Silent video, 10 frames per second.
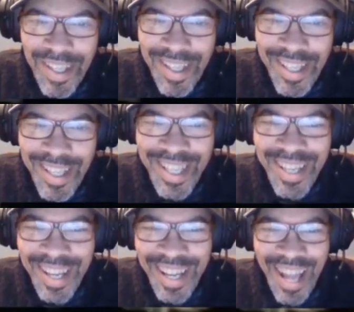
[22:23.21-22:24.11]

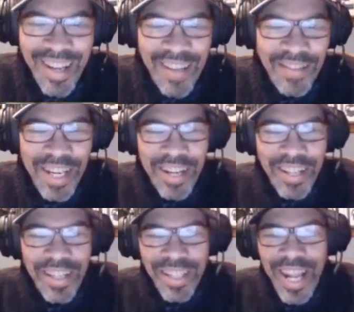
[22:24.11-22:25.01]
I love to hear
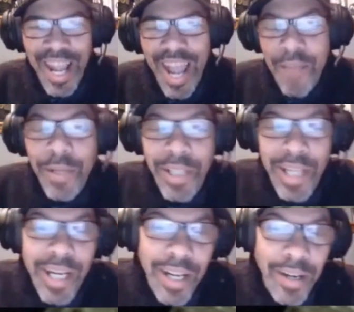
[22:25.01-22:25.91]
this. And we
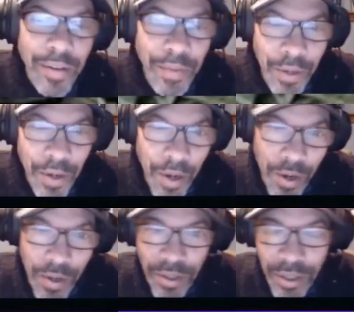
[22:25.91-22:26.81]
did interview
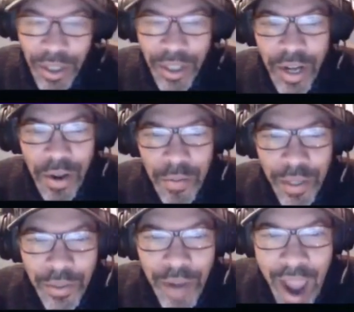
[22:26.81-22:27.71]
her, so we
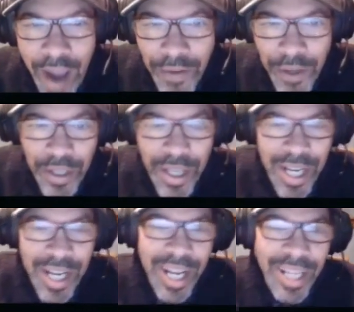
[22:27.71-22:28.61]
do have her
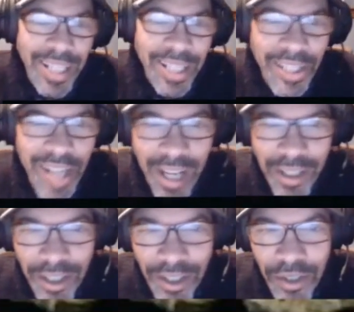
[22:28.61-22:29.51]
in this channel.
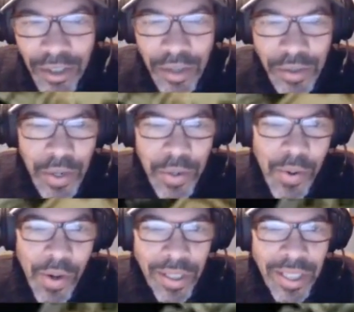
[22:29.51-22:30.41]
So those of you who
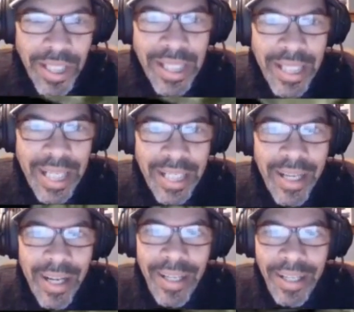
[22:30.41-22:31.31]
are listening,
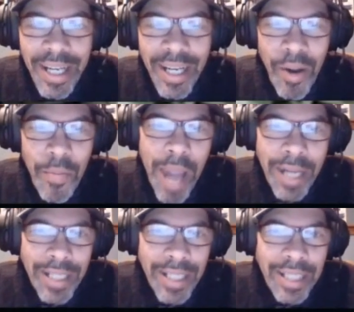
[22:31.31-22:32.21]
you can go back
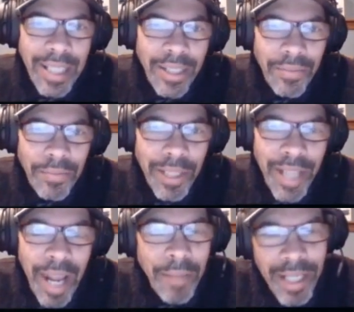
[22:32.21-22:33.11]
and listen to Miss
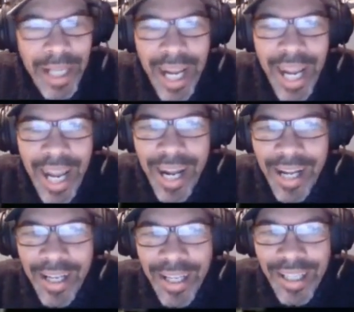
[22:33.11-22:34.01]
Amy,
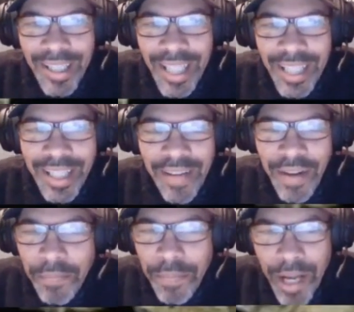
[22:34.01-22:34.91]
and she's given
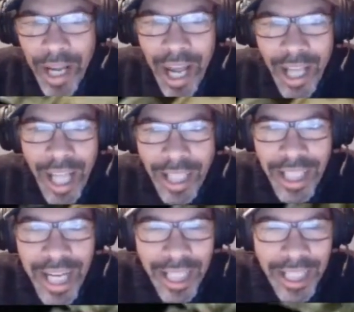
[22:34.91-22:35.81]
up a lot of
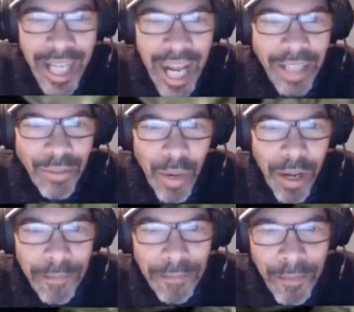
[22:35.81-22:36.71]
nuggets as
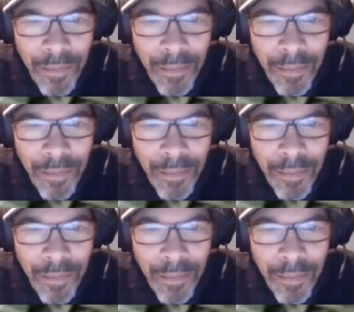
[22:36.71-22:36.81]
well.